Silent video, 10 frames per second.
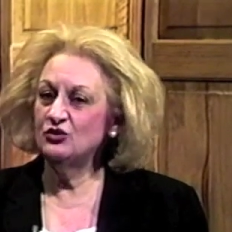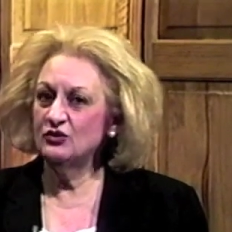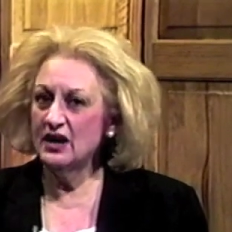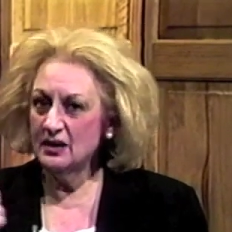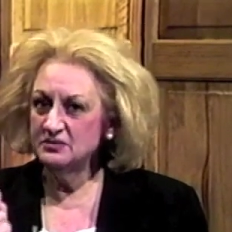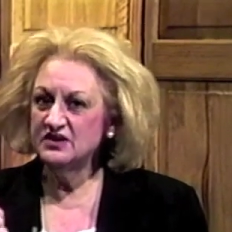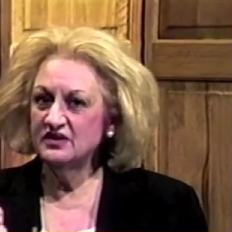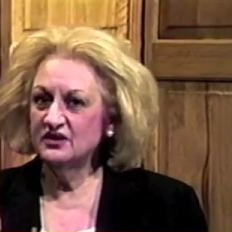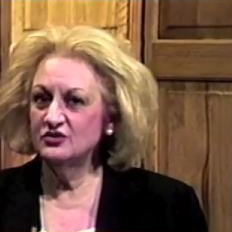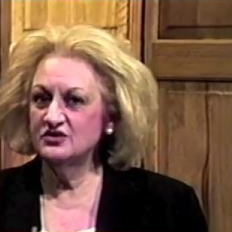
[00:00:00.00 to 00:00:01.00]
grabbed
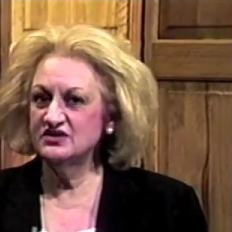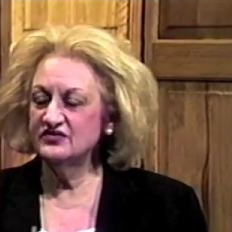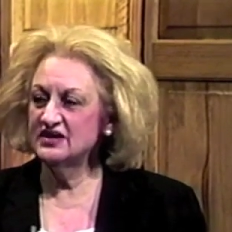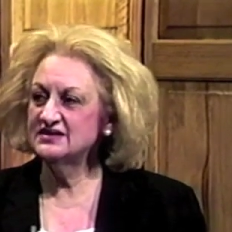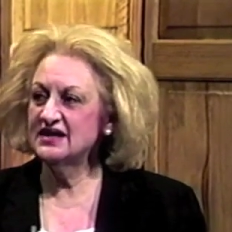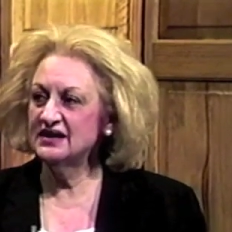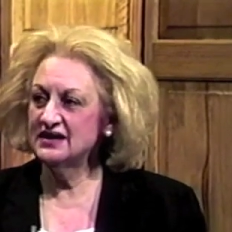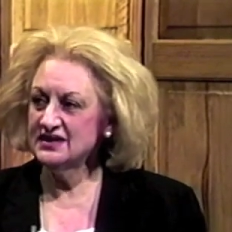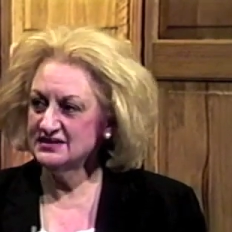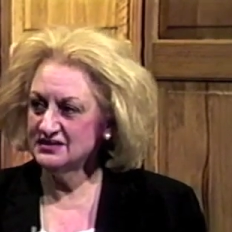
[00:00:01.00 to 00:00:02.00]
the crucifix and
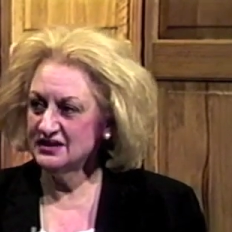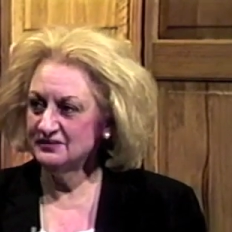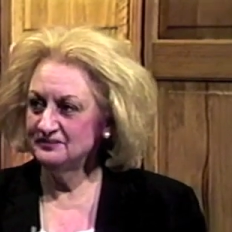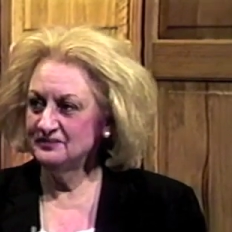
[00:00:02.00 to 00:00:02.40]
kissed it.